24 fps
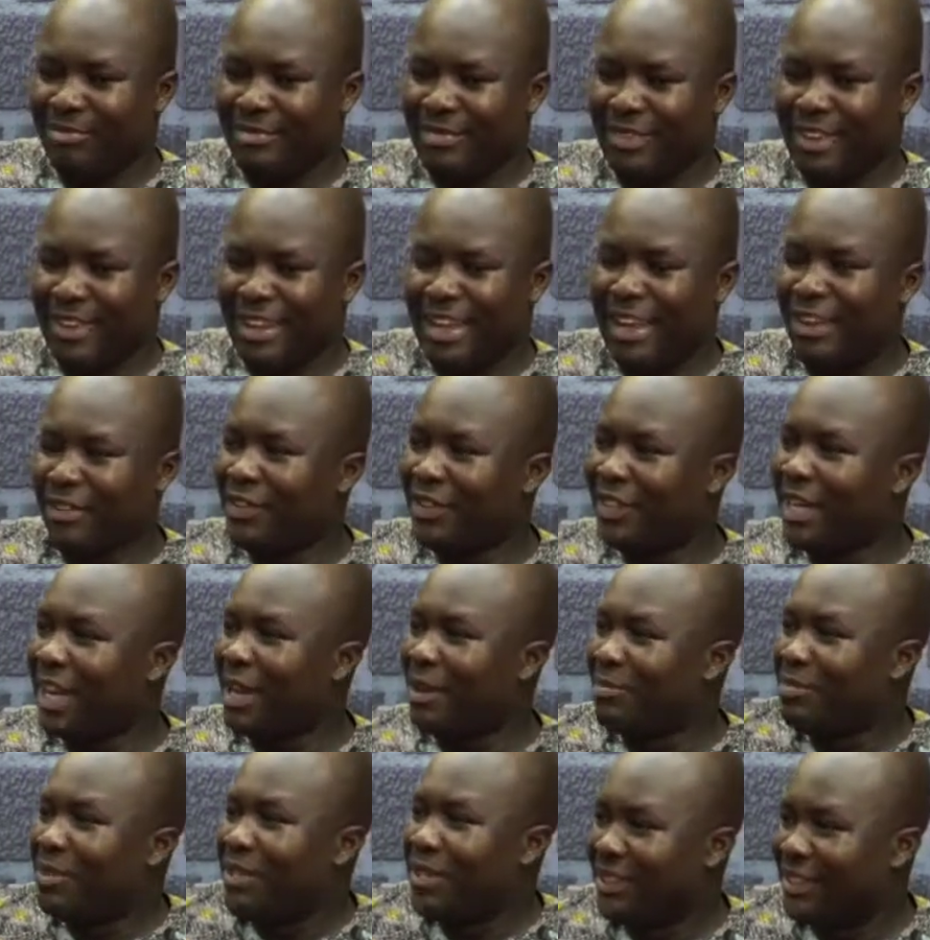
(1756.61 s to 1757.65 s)
having that
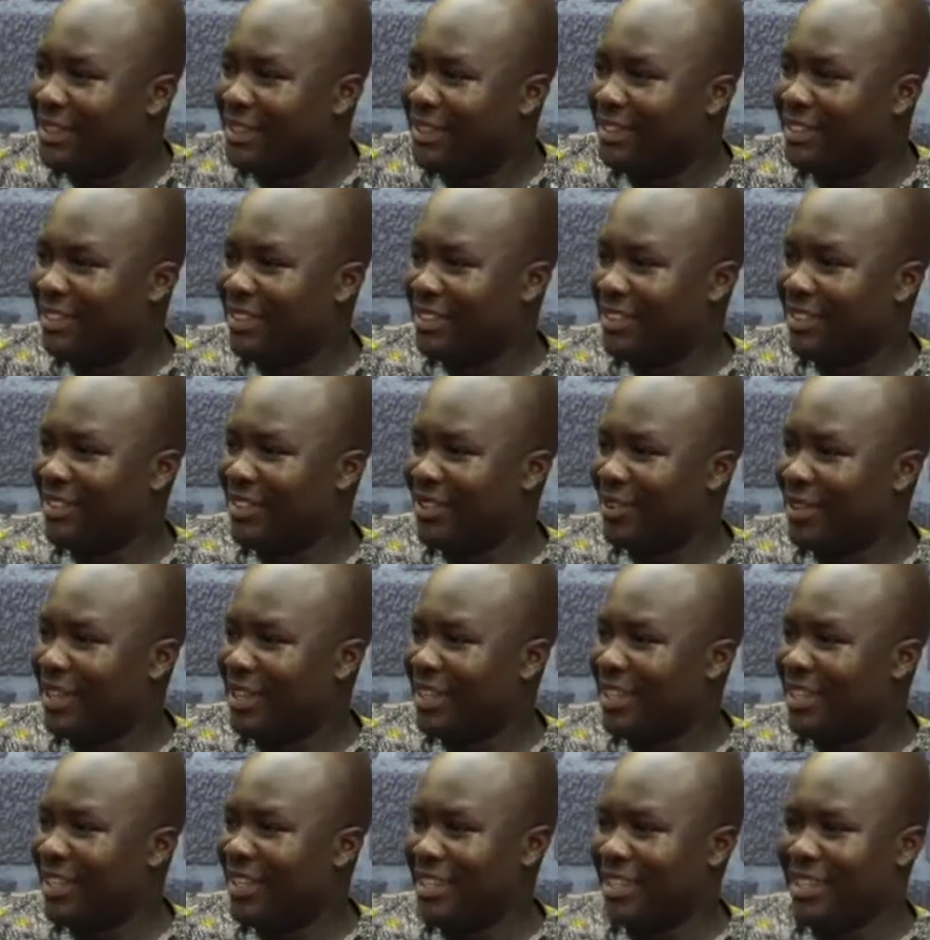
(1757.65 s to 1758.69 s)
appeal, okay,